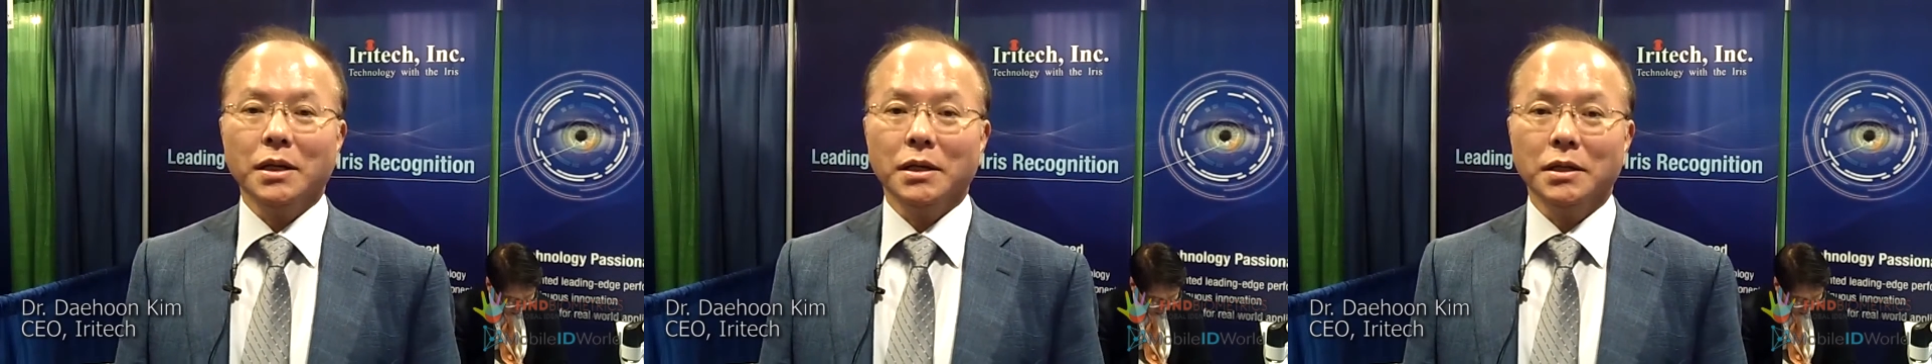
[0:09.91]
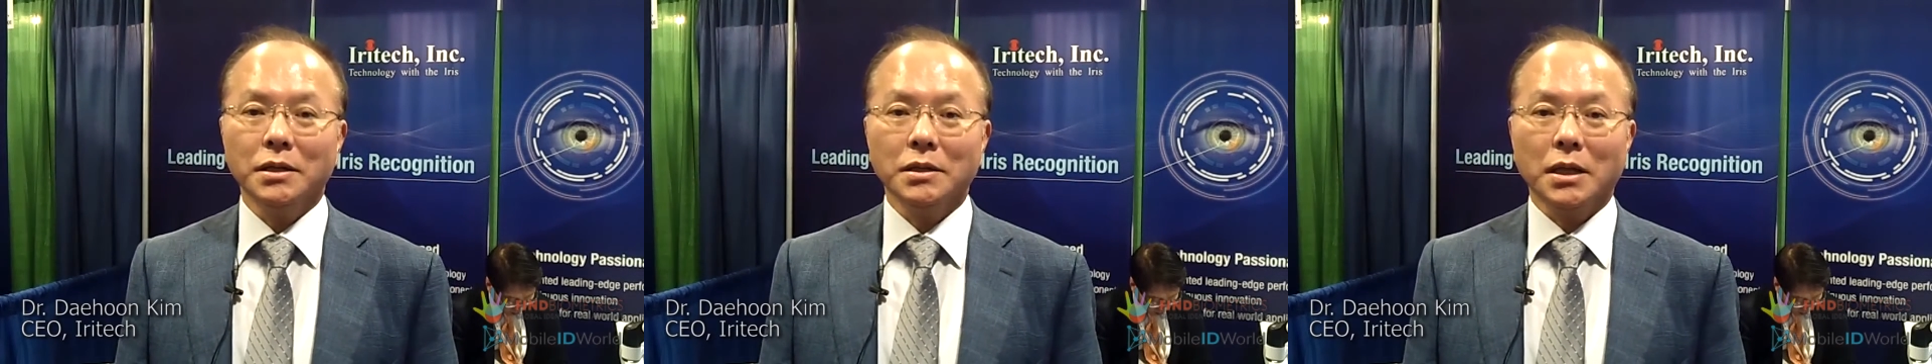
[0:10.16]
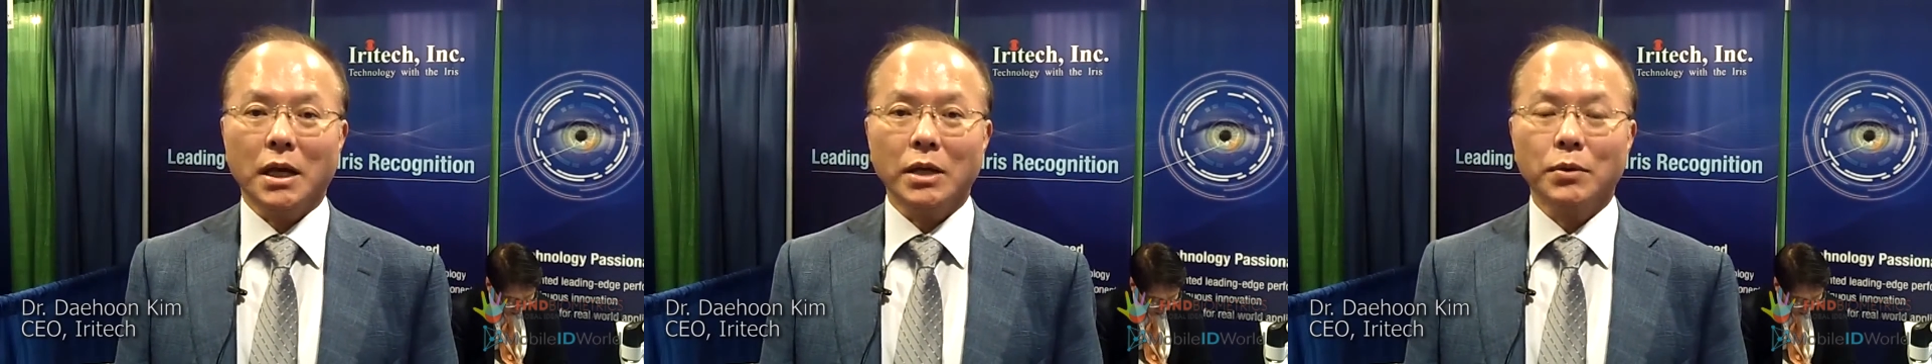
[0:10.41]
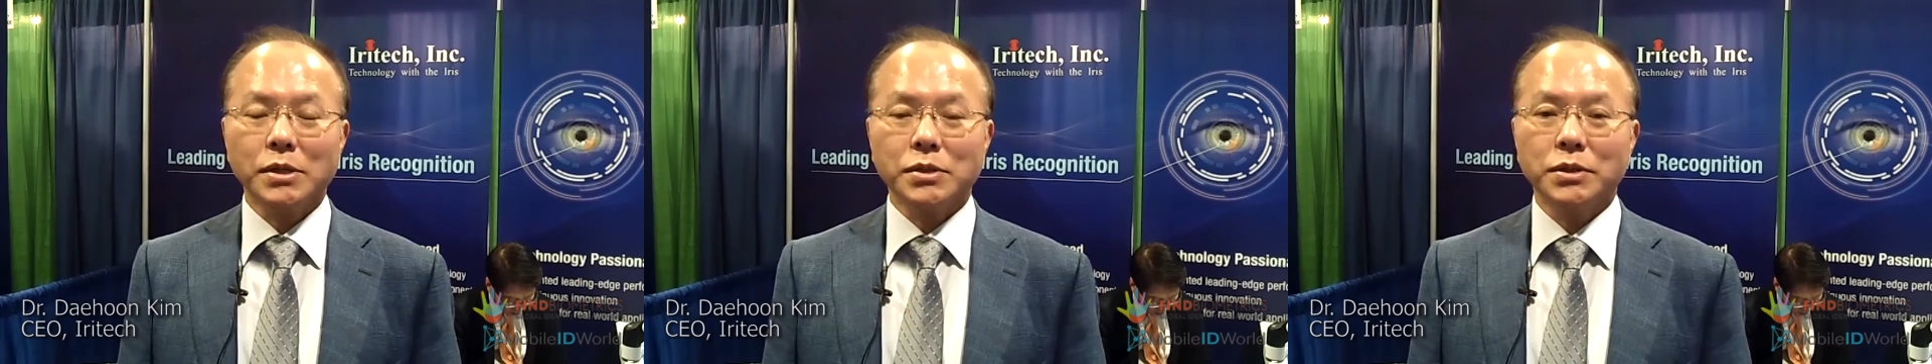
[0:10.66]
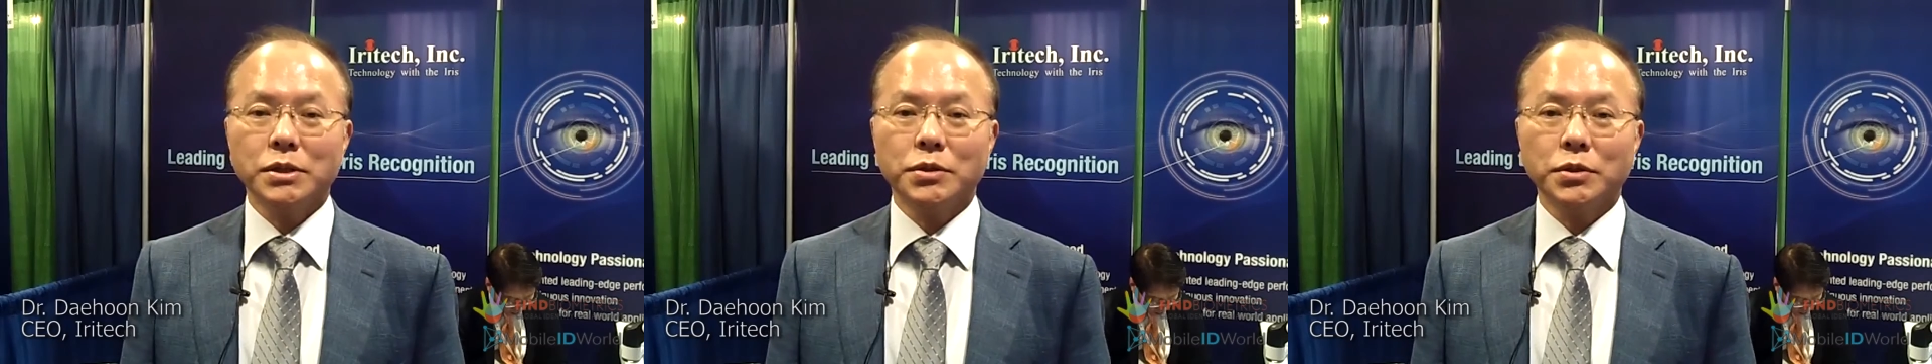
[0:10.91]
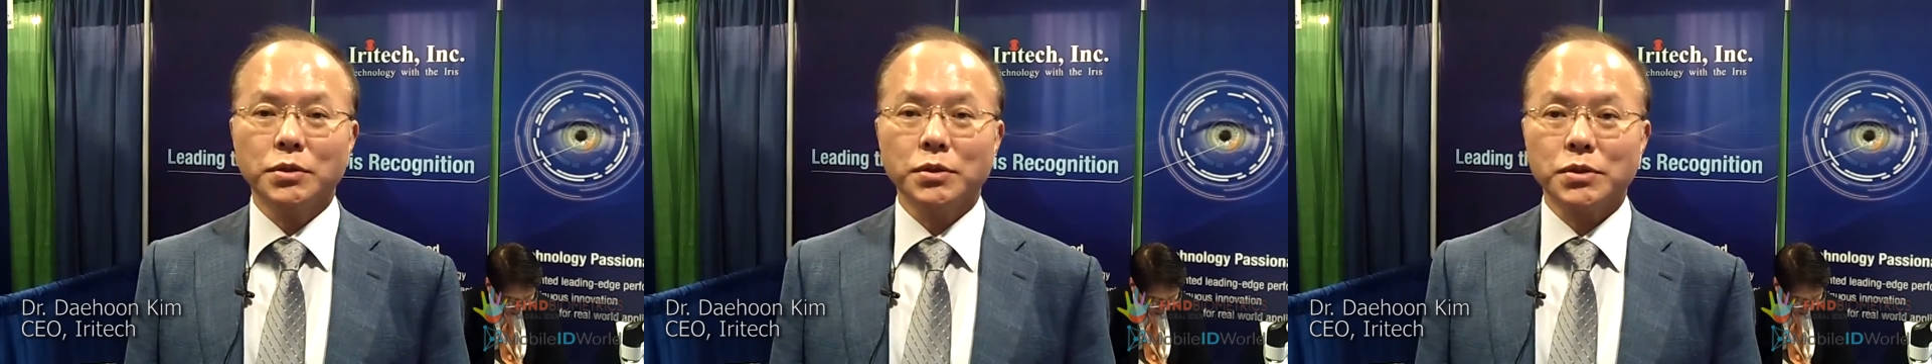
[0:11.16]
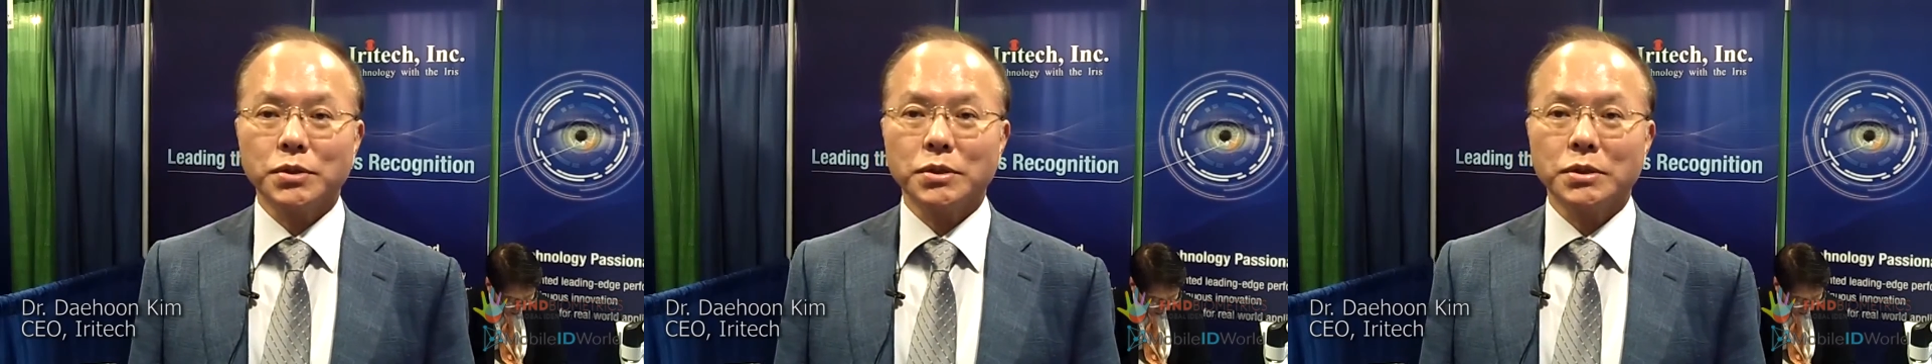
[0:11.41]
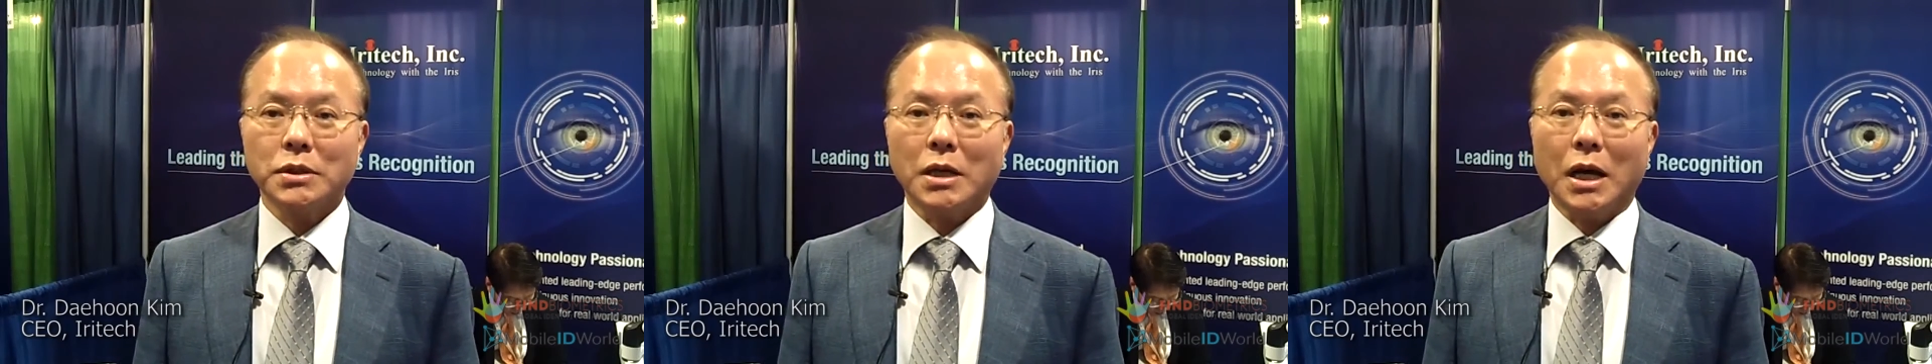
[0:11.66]
And uh, I want to introduce
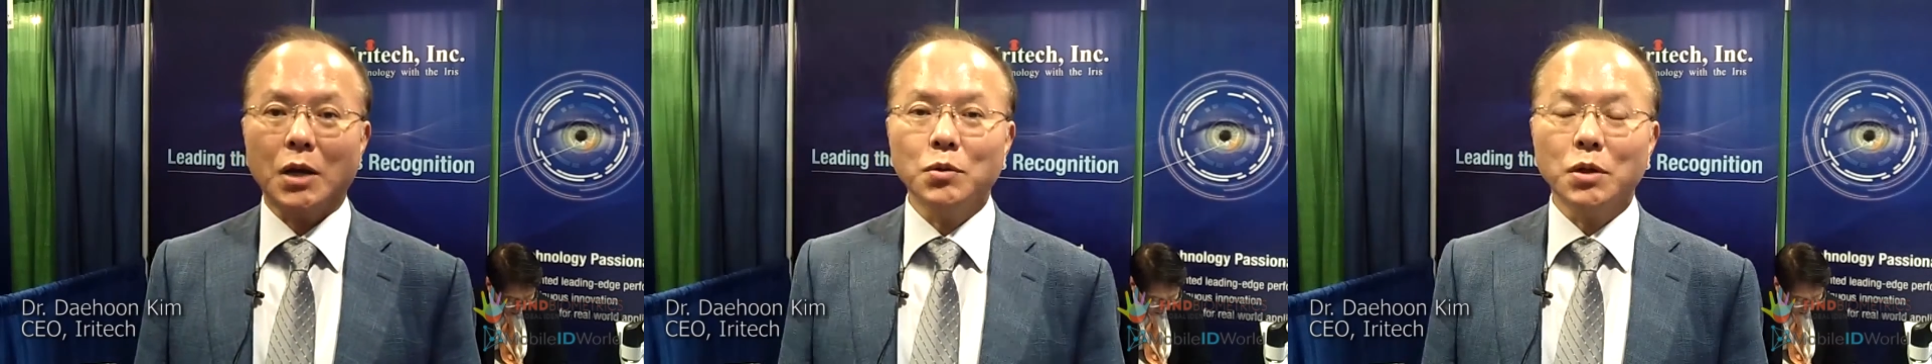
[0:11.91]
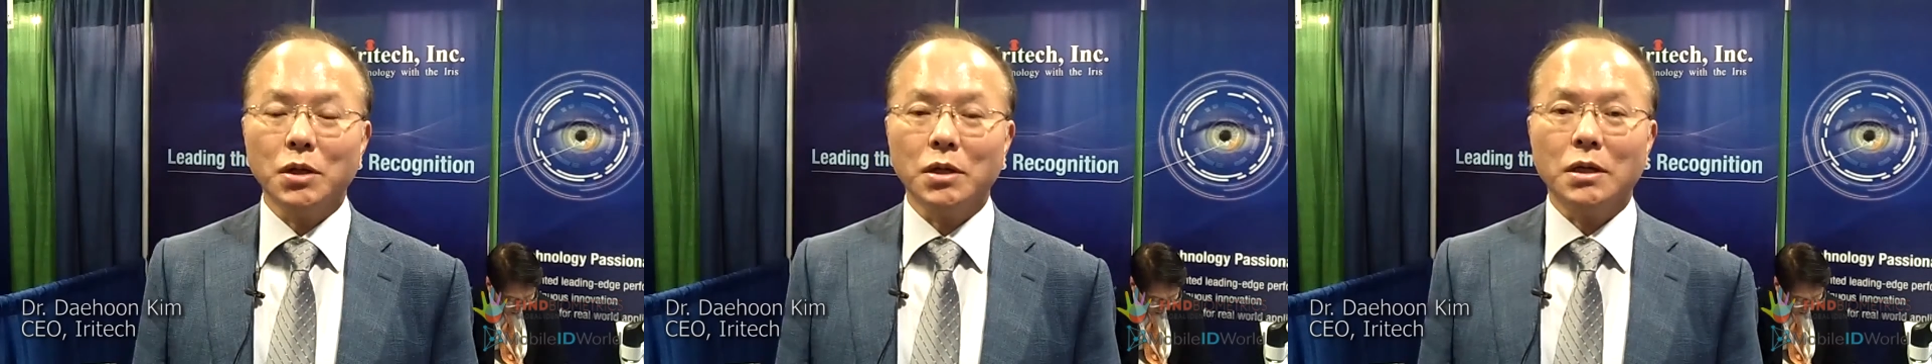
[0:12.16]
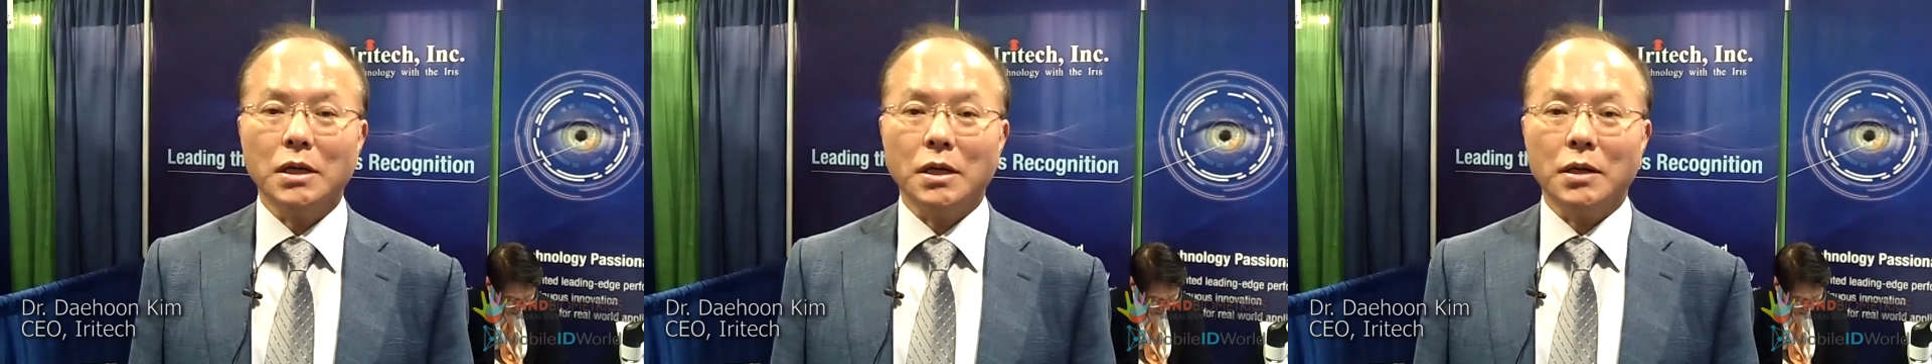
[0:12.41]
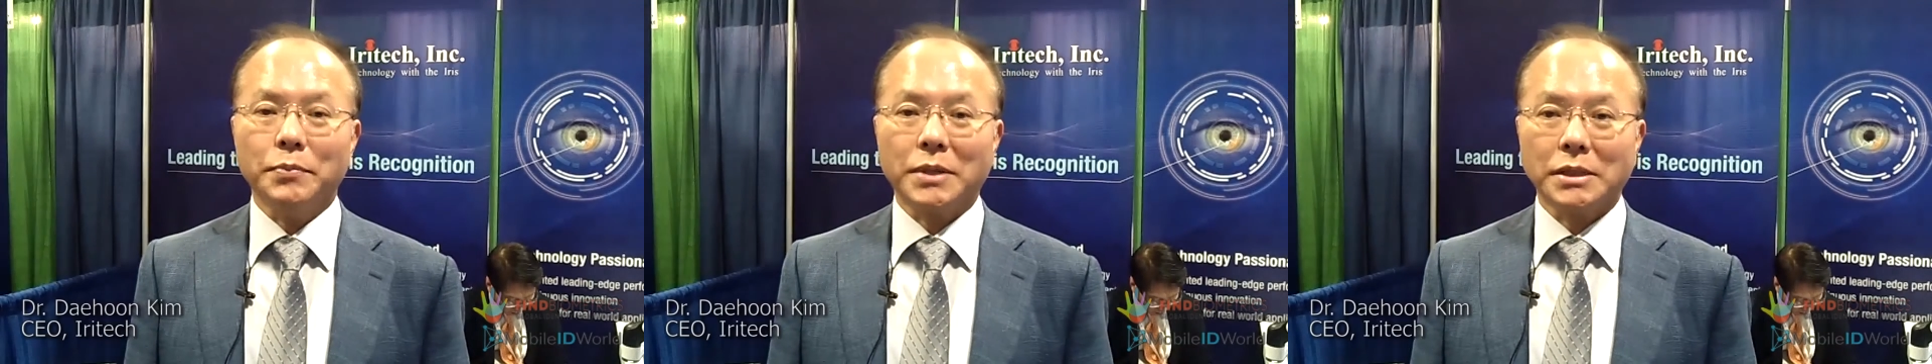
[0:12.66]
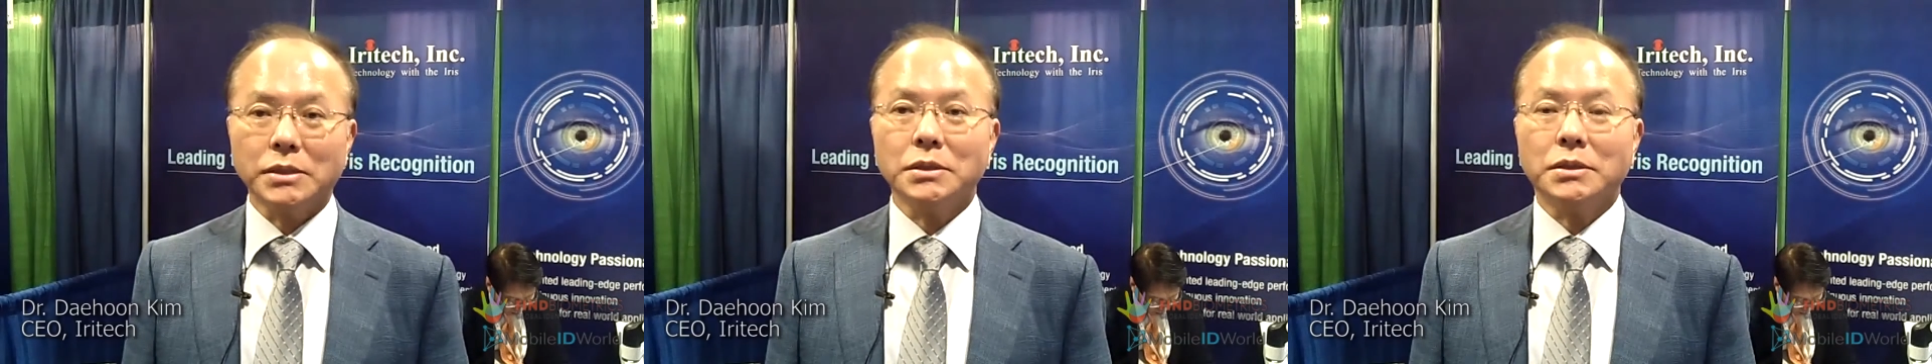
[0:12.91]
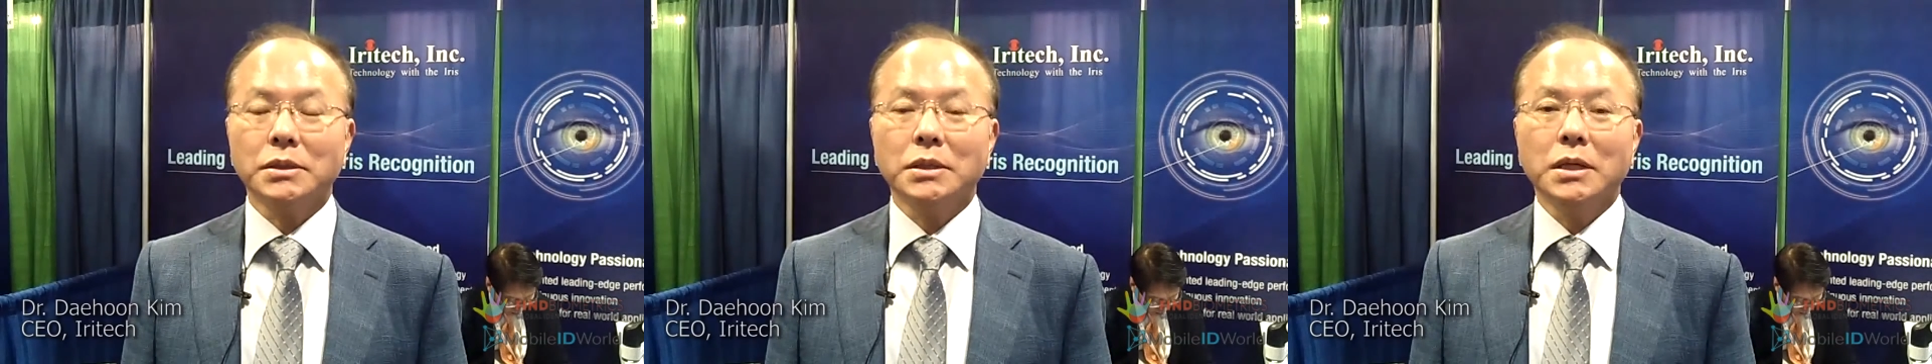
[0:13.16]
uh, our uh, product.